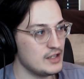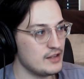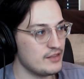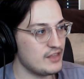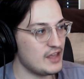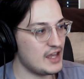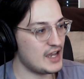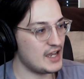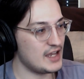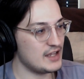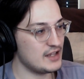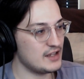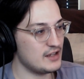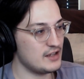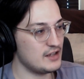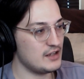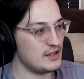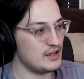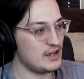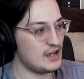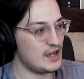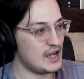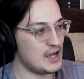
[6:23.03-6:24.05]
that
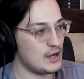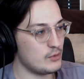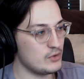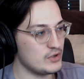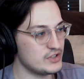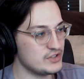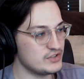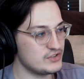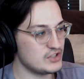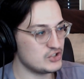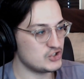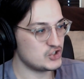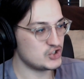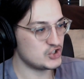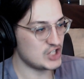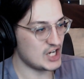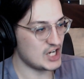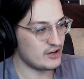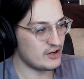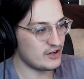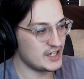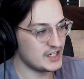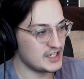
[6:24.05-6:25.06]
I was
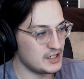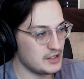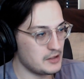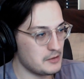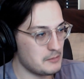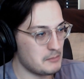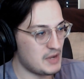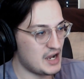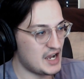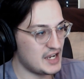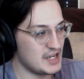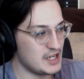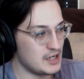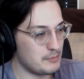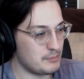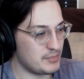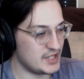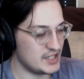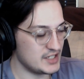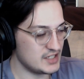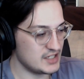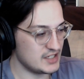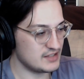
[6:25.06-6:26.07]
sharing my
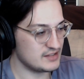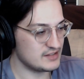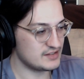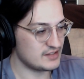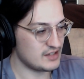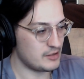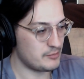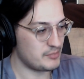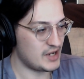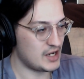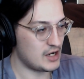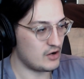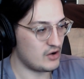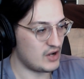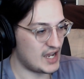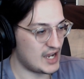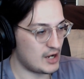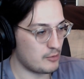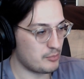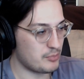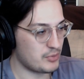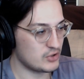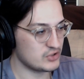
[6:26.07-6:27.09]
opinions about
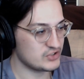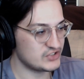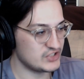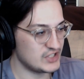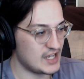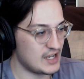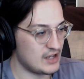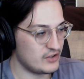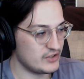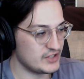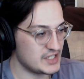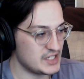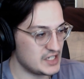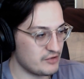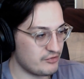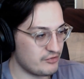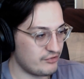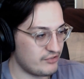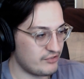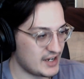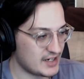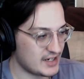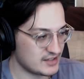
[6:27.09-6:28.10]
how personality
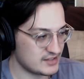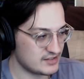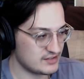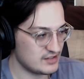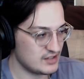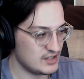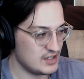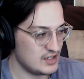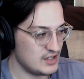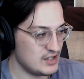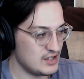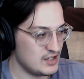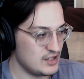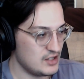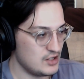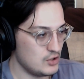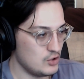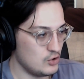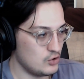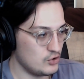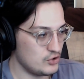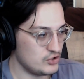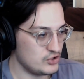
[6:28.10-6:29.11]
affects
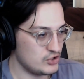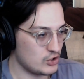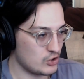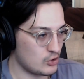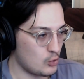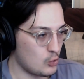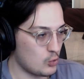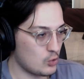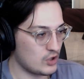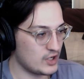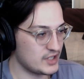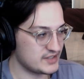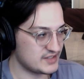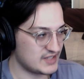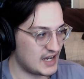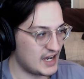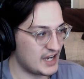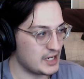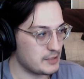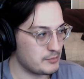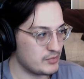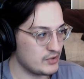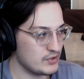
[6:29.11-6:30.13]
your aura
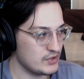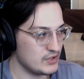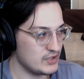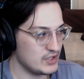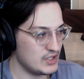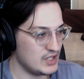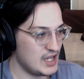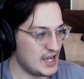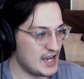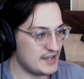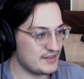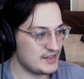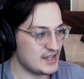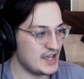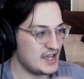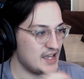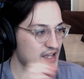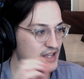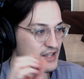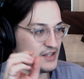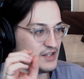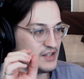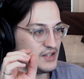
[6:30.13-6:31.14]
type, and
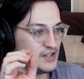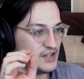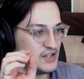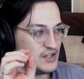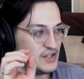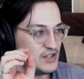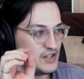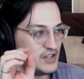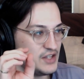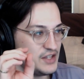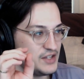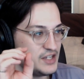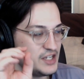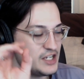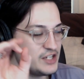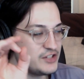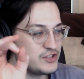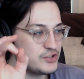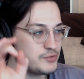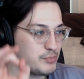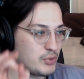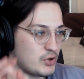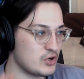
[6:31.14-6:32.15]
that
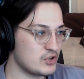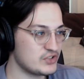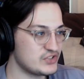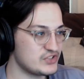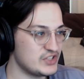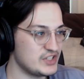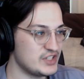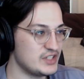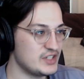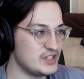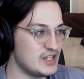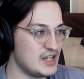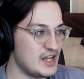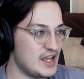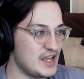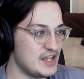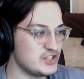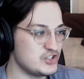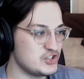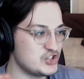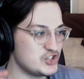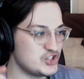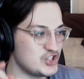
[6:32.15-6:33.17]
each person
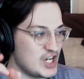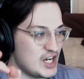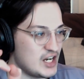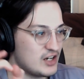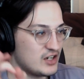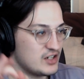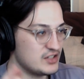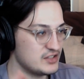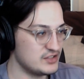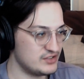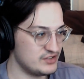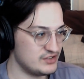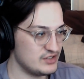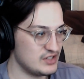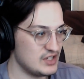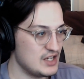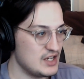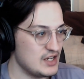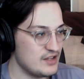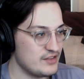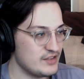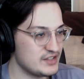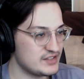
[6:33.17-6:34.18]
shares
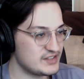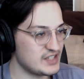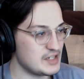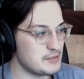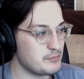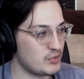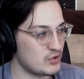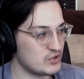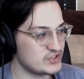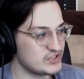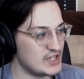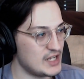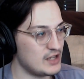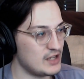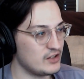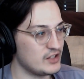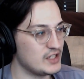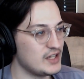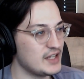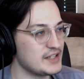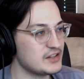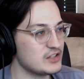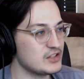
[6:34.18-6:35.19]
the same
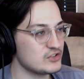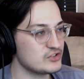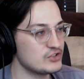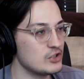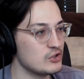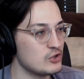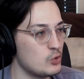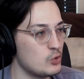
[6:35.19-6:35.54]
personality. Like, there's no